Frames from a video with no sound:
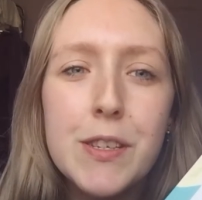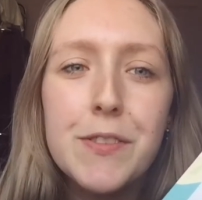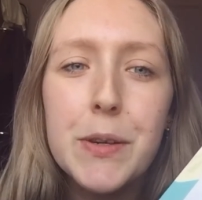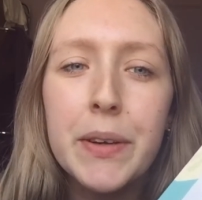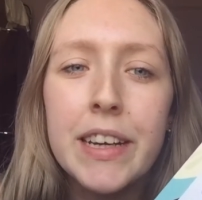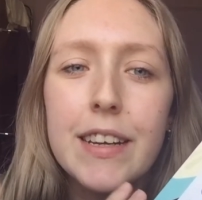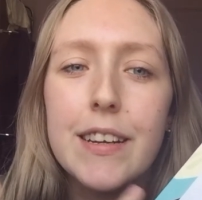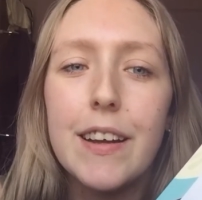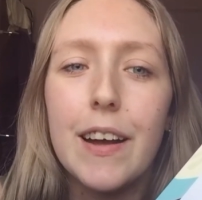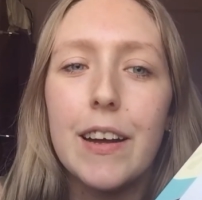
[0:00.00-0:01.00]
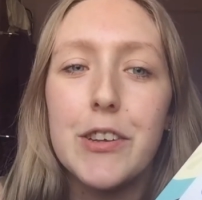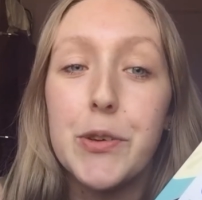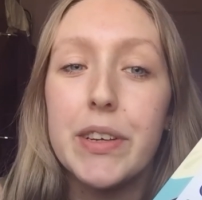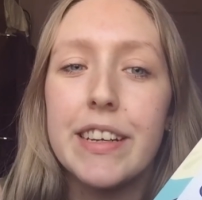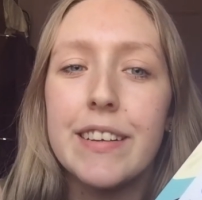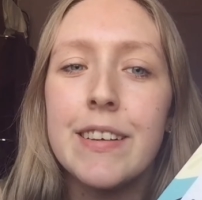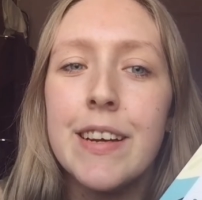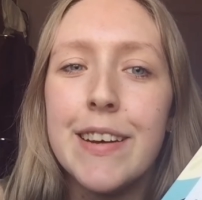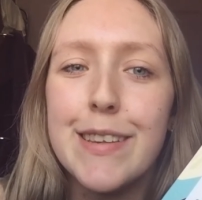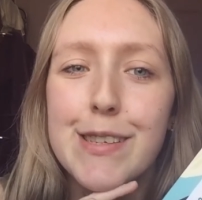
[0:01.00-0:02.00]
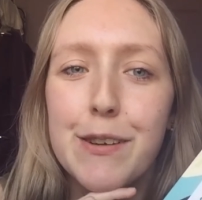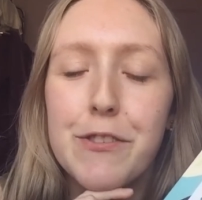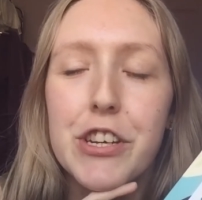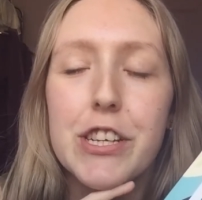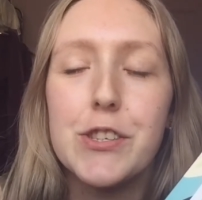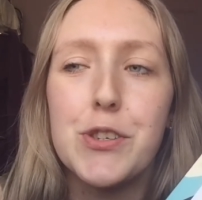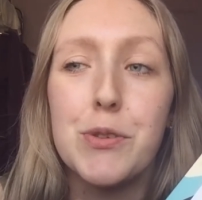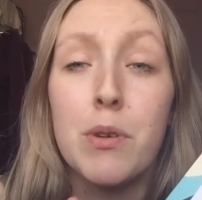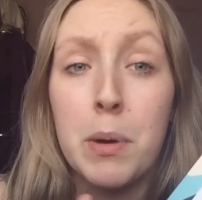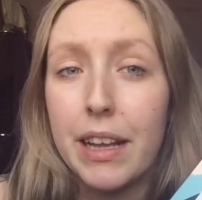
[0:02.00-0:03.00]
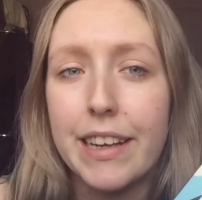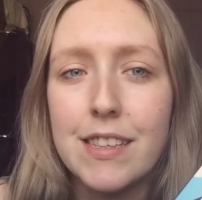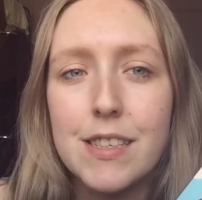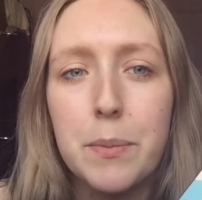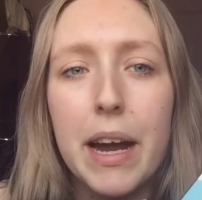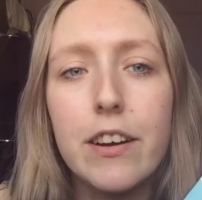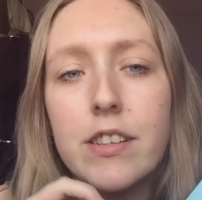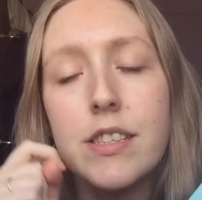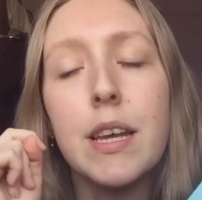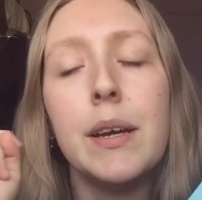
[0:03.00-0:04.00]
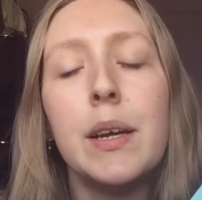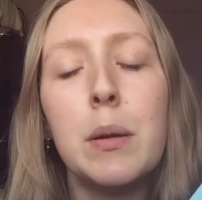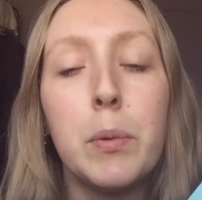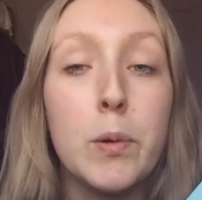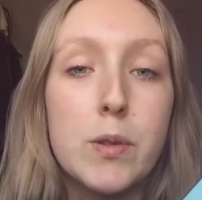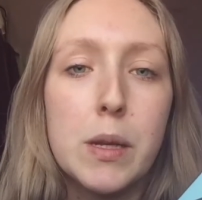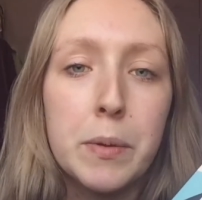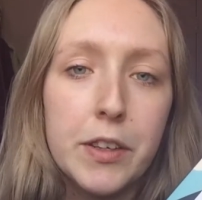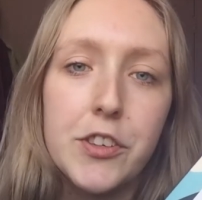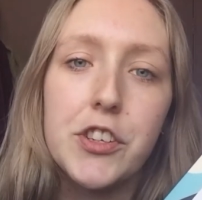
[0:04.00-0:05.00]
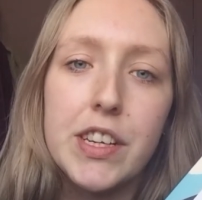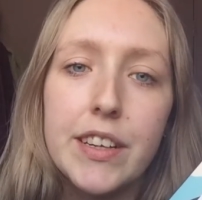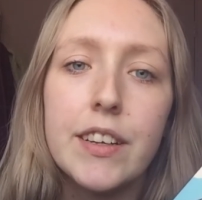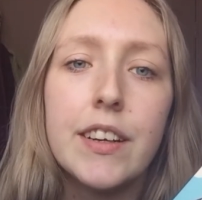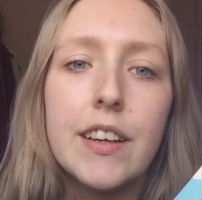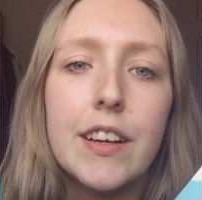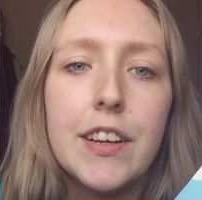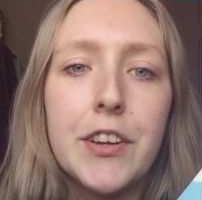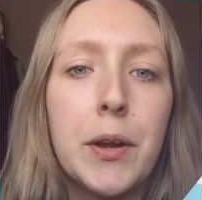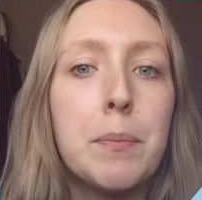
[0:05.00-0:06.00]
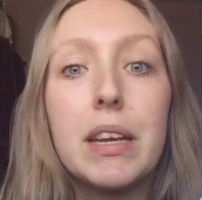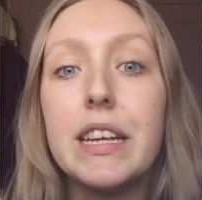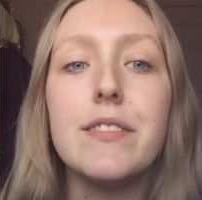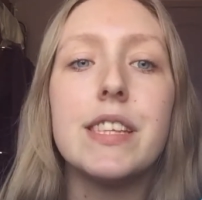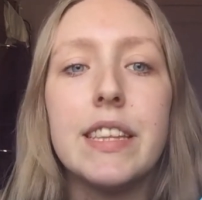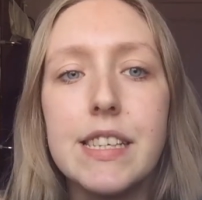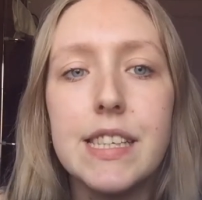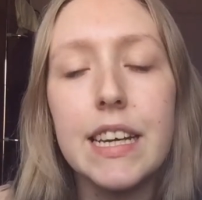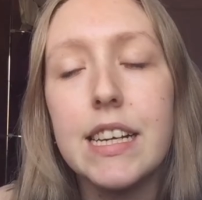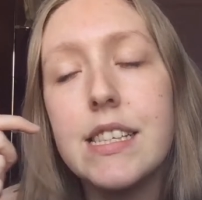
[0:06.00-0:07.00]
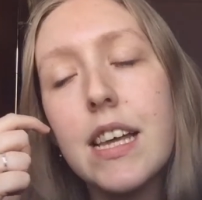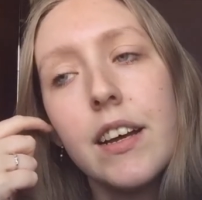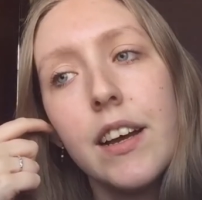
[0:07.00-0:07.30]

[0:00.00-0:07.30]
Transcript: doing it, joining the suffragettes to rebel against her parents, but also because she, believes in these things.